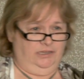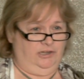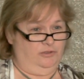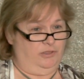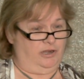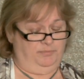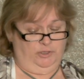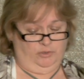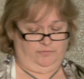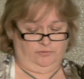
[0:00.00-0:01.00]
A lot of
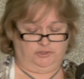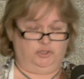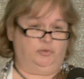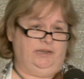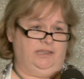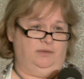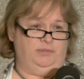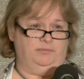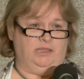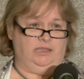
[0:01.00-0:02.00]
beautiful jewelry can
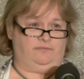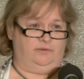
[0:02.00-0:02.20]
be made